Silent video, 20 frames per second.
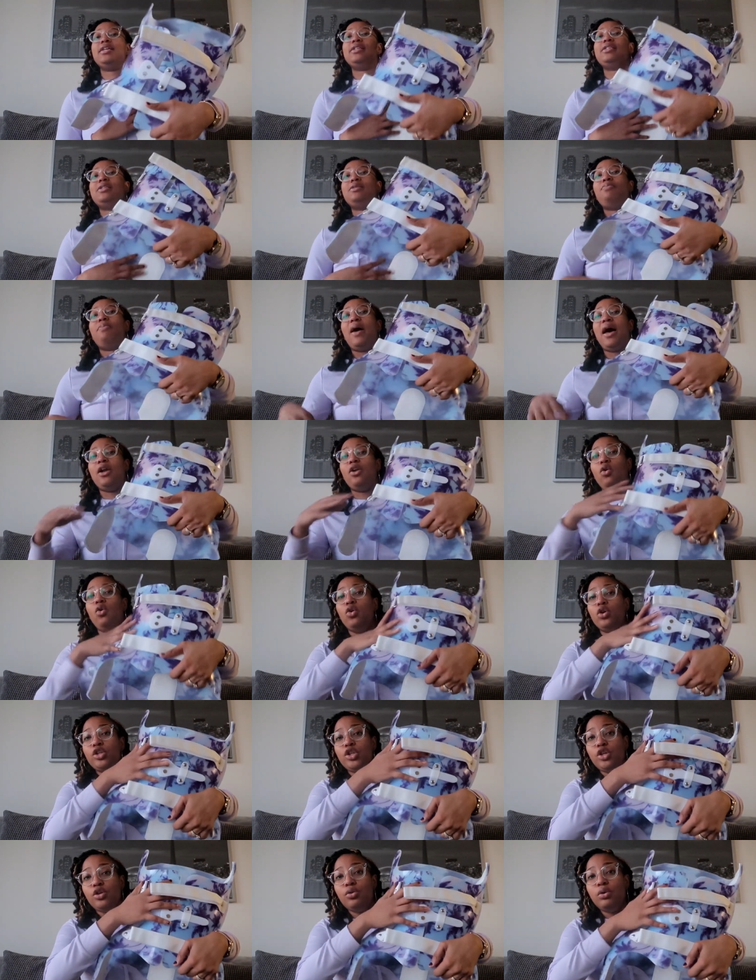this fat
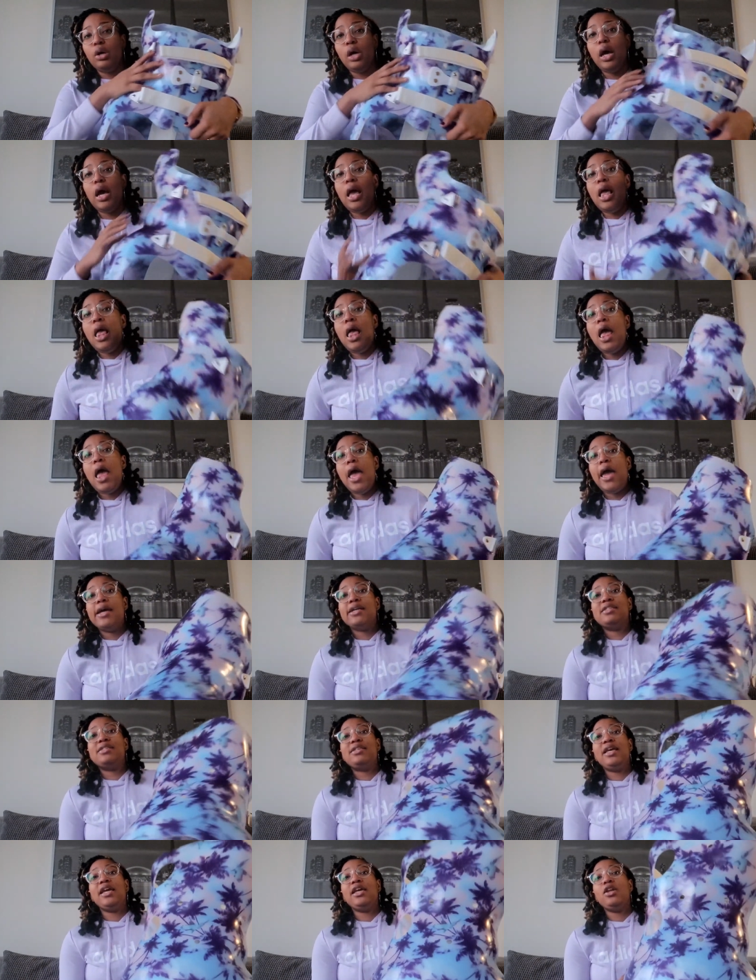on you
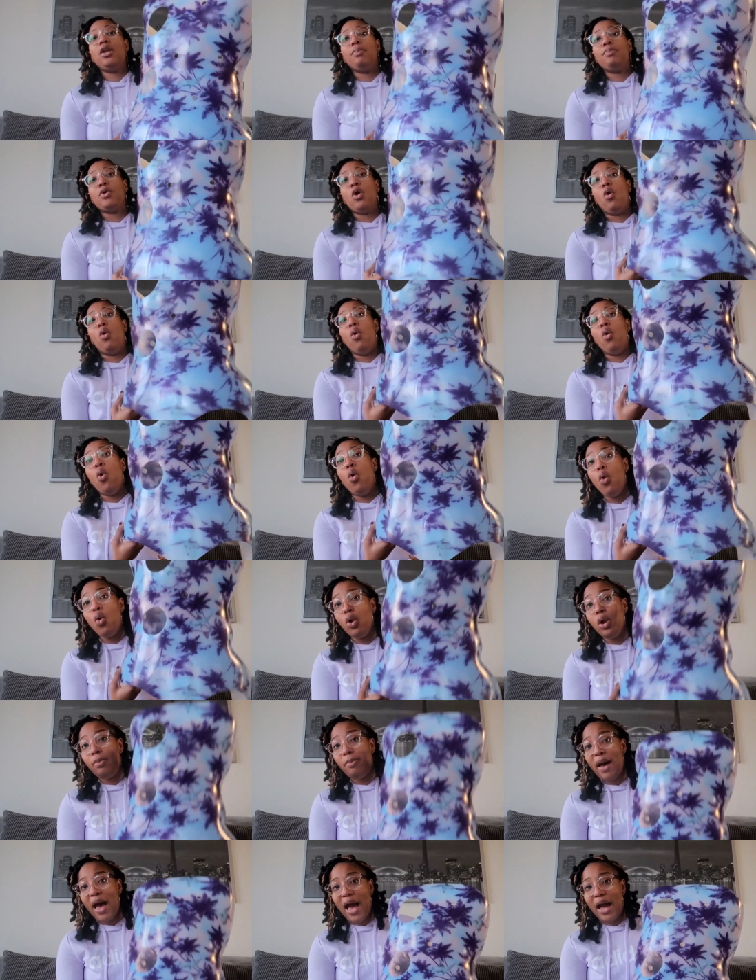it's taking up your
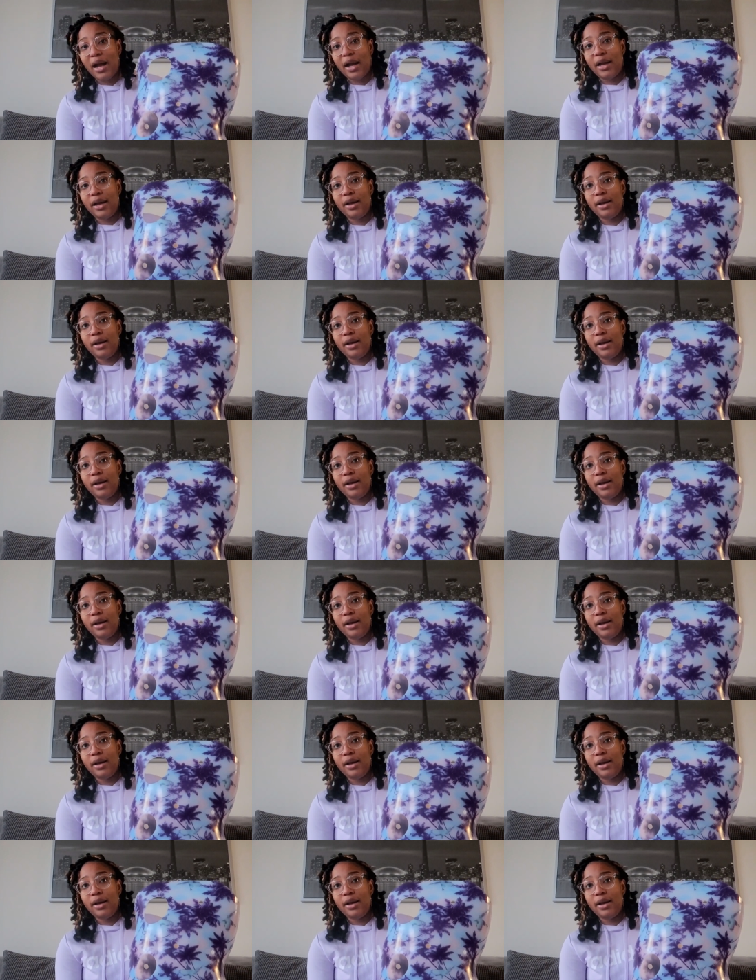whole back